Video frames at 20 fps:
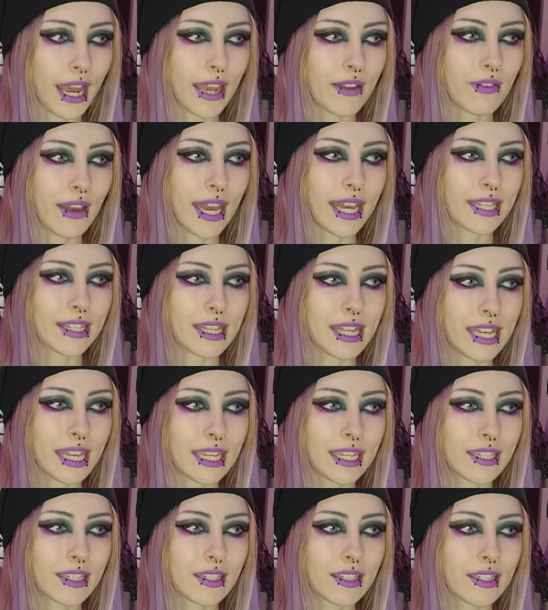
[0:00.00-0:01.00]
I've had
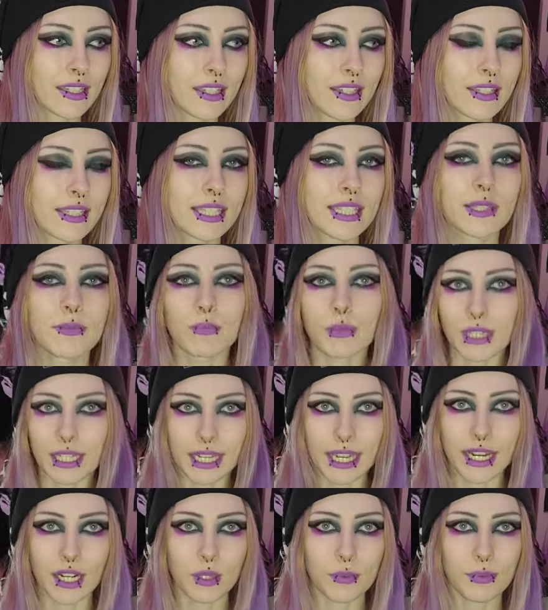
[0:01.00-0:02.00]
like split
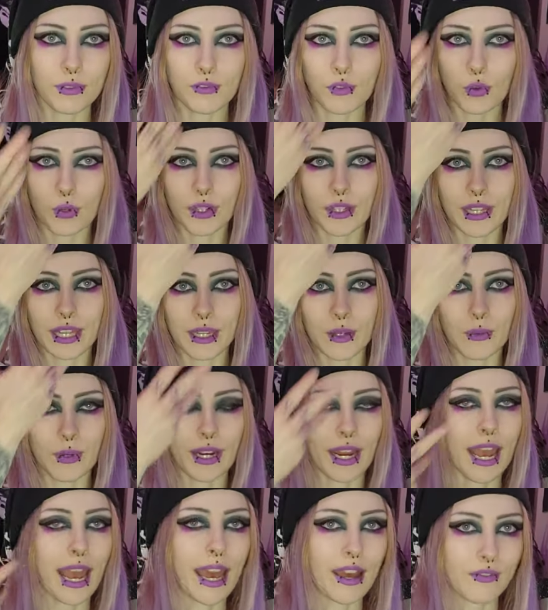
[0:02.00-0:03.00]
hair before, like where
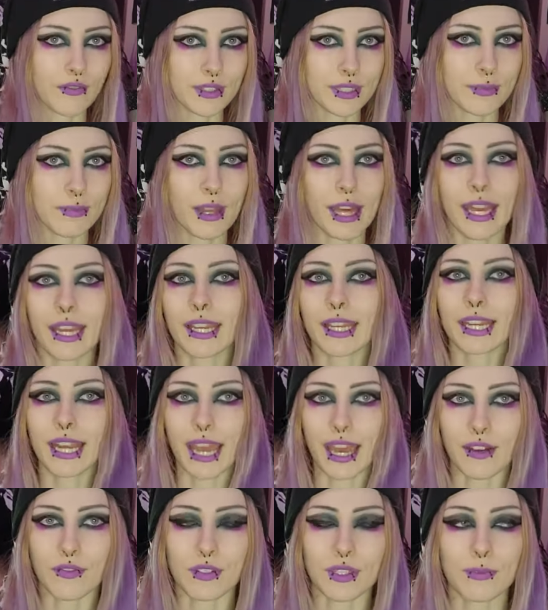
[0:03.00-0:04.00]
half is black and
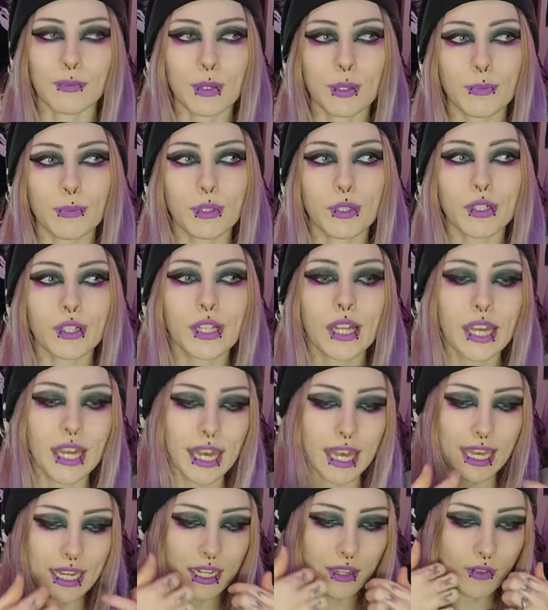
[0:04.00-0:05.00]
half is purple,
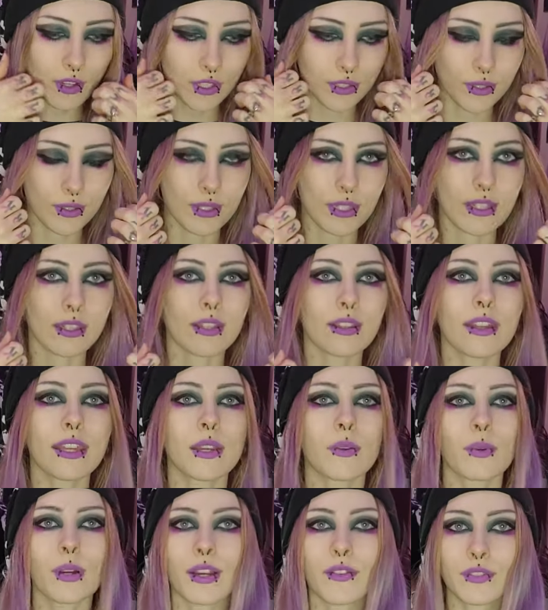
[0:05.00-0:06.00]
and I've also done the
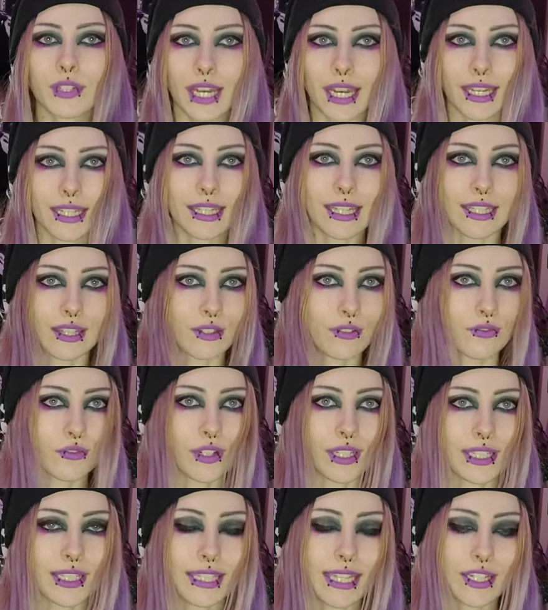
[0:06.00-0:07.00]
thing where I've dyed like the
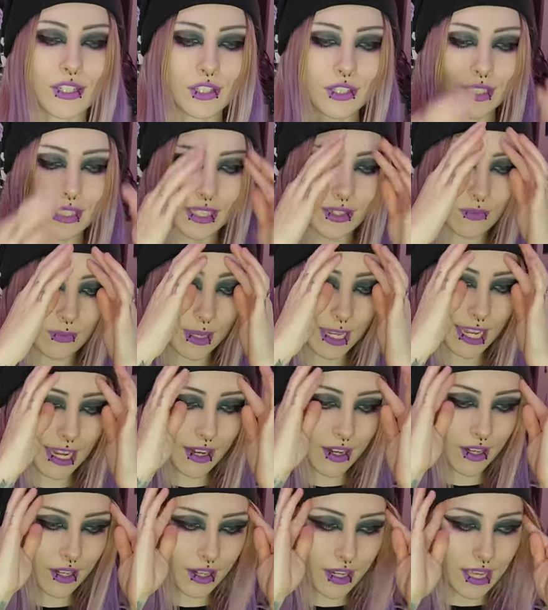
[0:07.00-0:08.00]
front sections of my
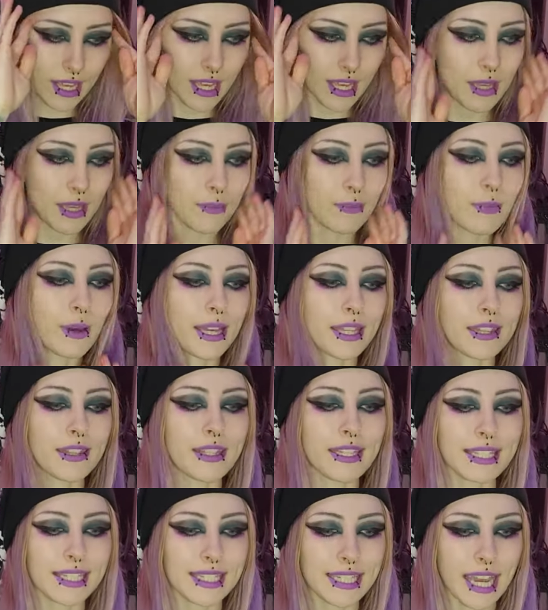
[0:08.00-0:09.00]
hair, but
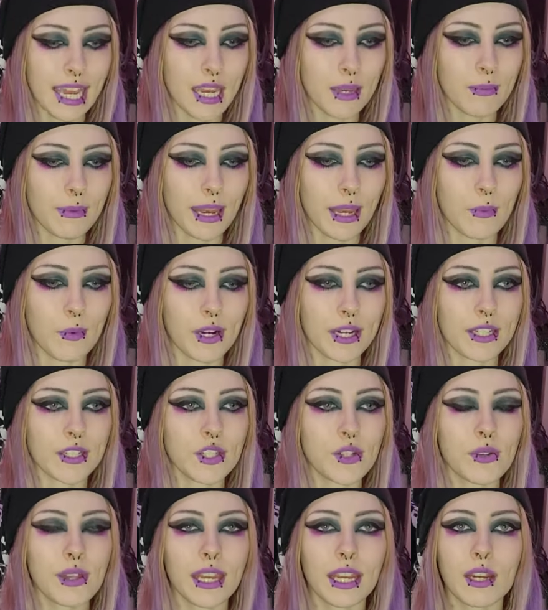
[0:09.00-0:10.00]
this time I want to
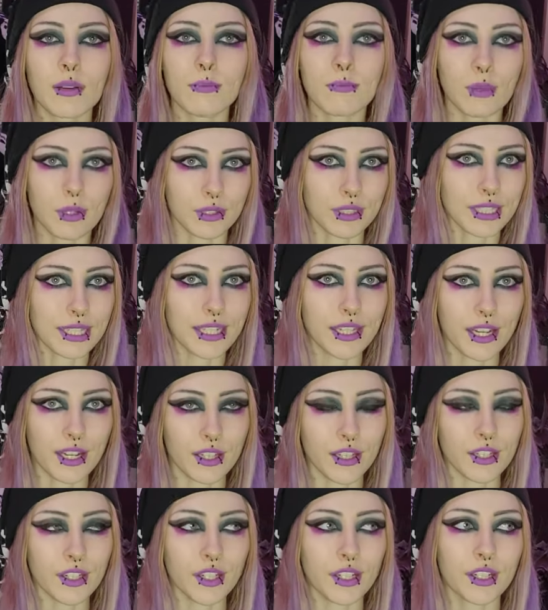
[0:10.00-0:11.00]
do like a
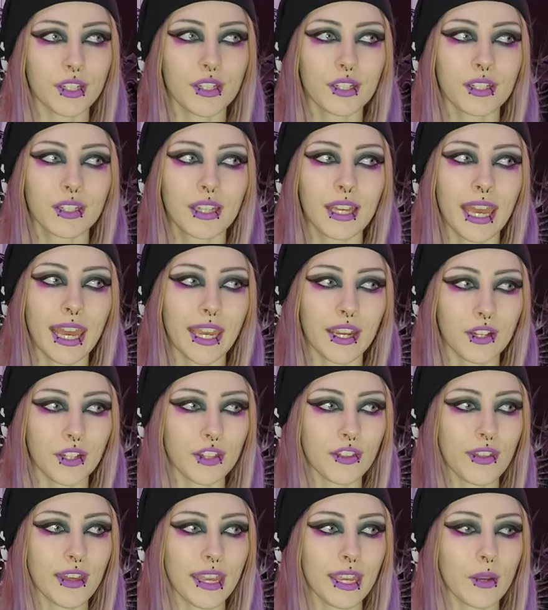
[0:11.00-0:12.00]
multicolor hair
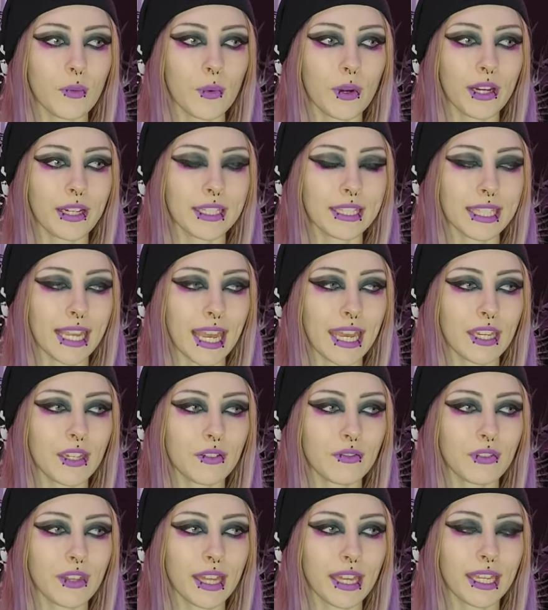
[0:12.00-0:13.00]
thing where it's kind
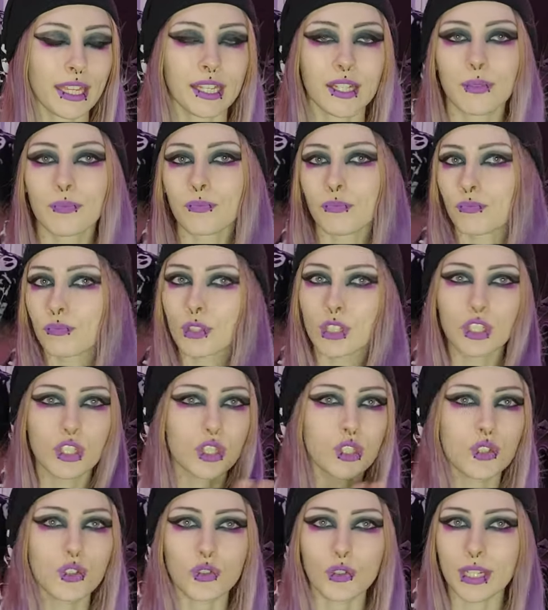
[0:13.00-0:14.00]
of like
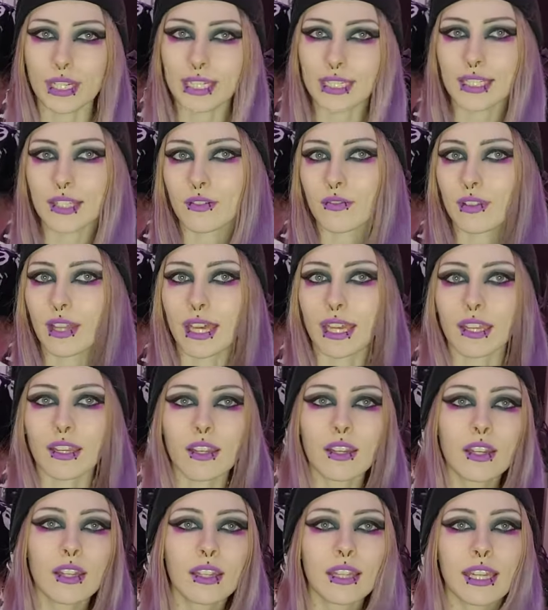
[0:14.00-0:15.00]
streaks of like
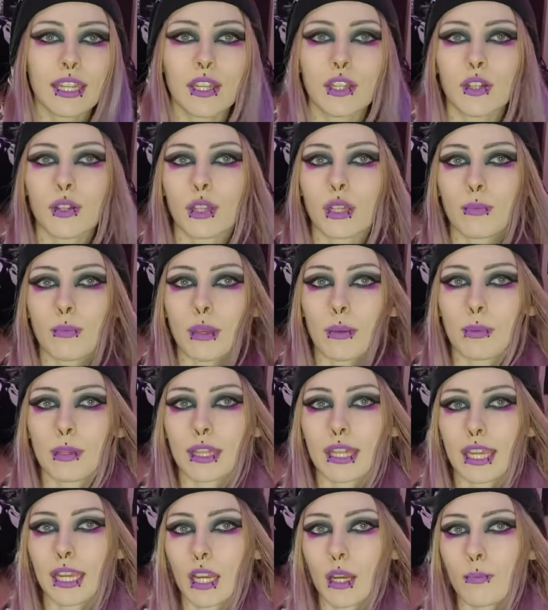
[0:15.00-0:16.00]
you know, like maybe
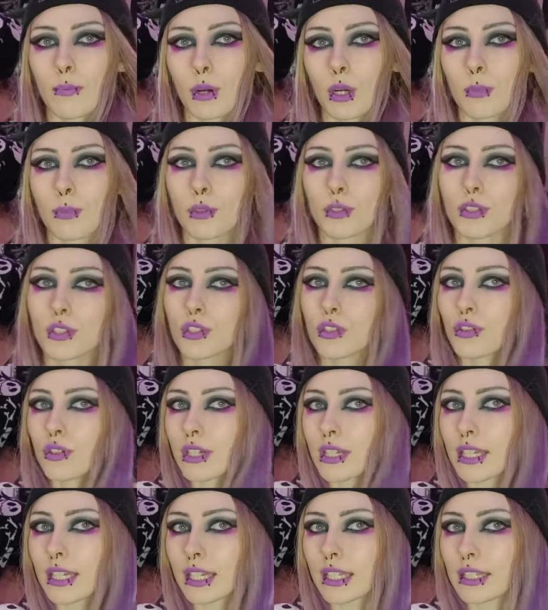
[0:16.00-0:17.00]
like a purple
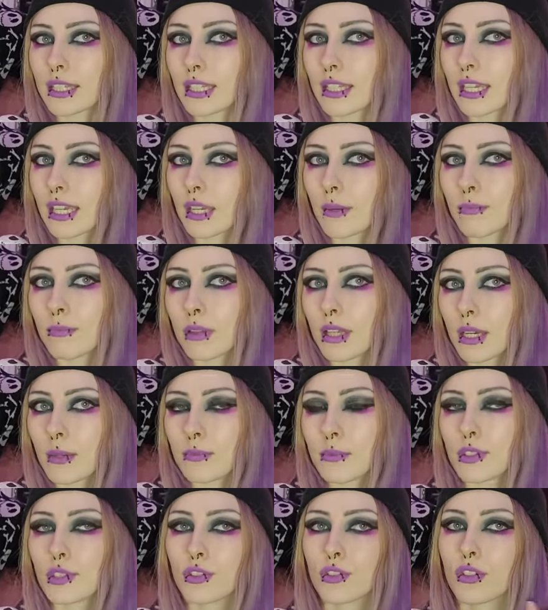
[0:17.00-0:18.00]
streak and then like a
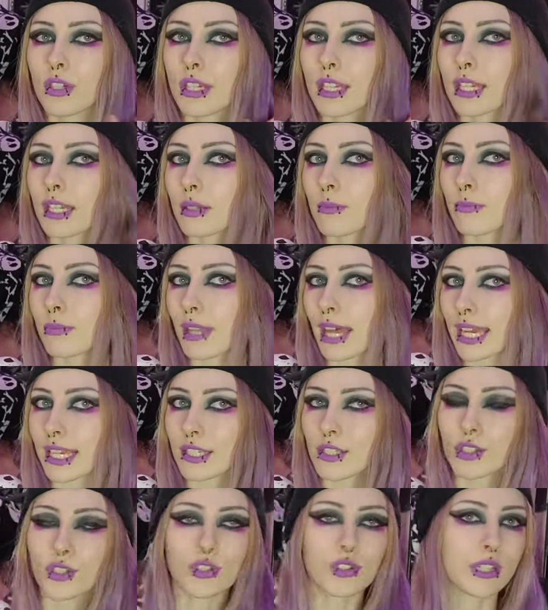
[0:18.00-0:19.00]
plum streak and a black
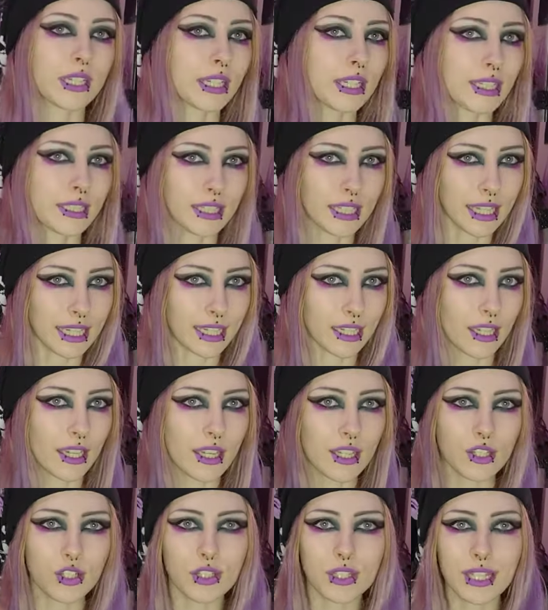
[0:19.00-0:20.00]
streak and like
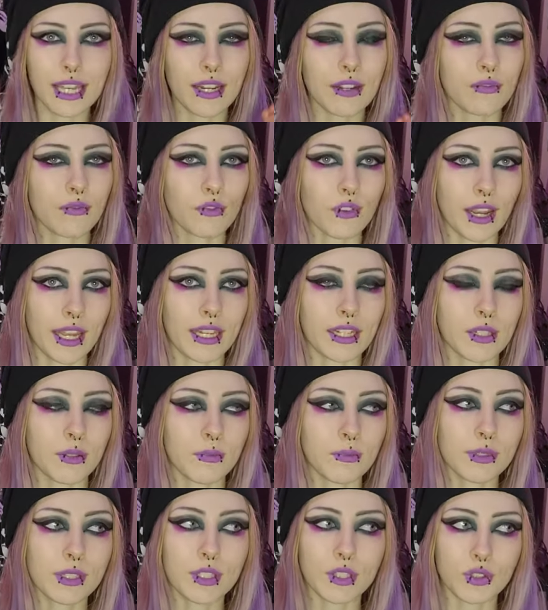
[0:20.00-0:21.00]
just kind of
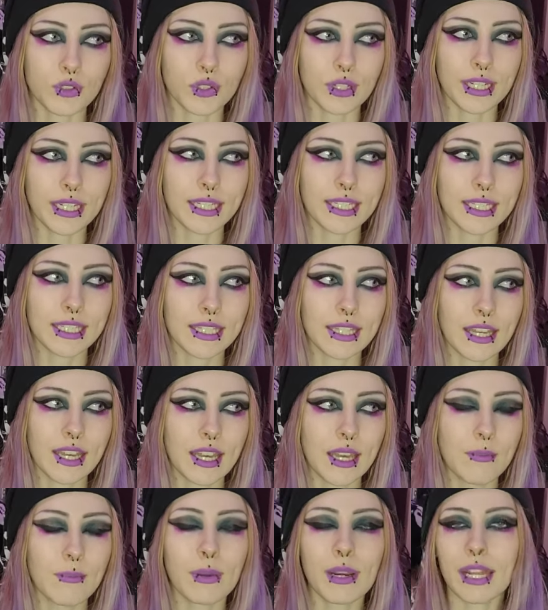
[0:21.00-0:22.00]
random streaks,
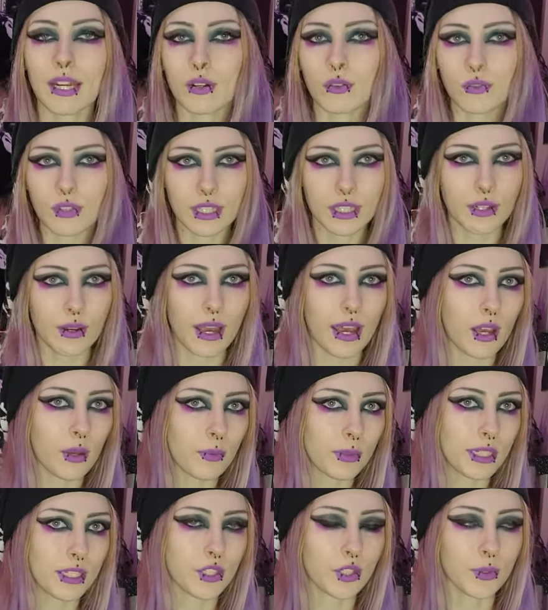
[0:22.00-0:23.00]
but I don't really know how I'm
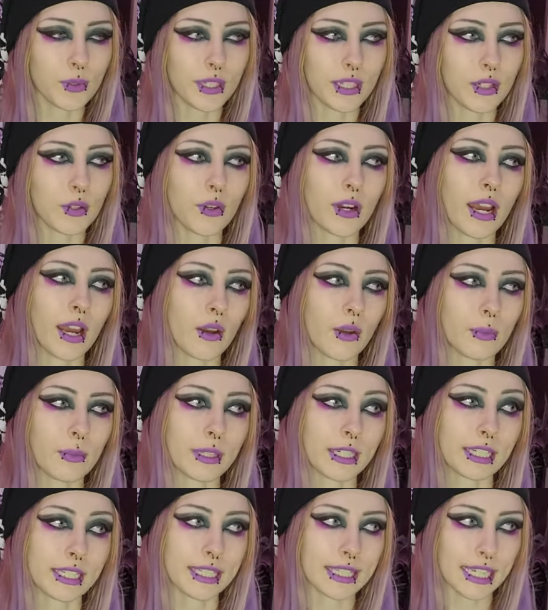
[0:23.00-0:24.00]
gonna do it or how I'm
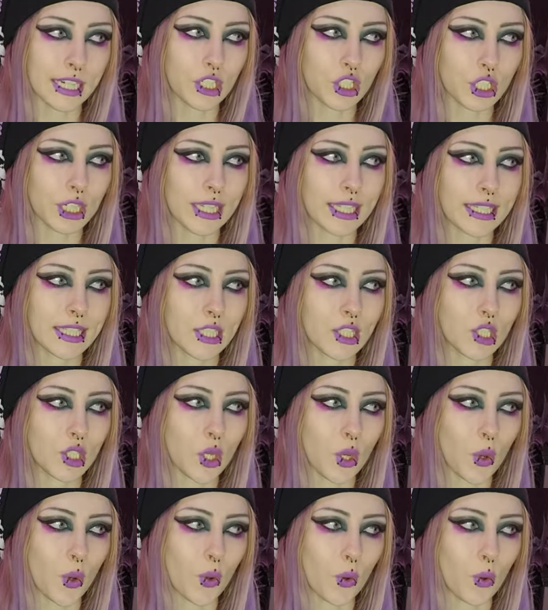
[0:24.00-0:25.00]
gonna section it,
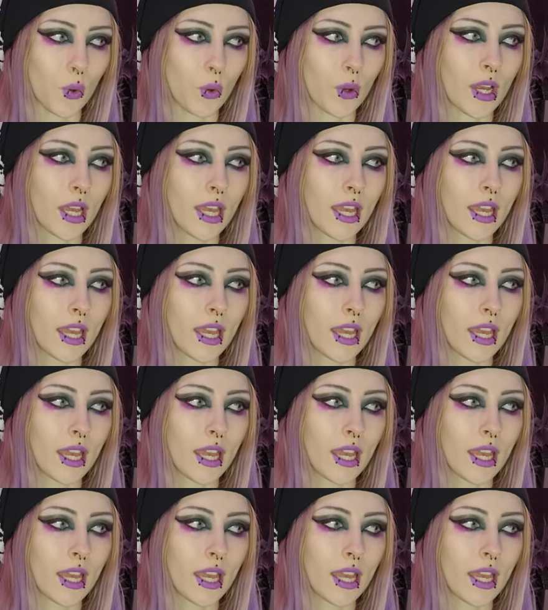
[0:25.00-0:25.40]
so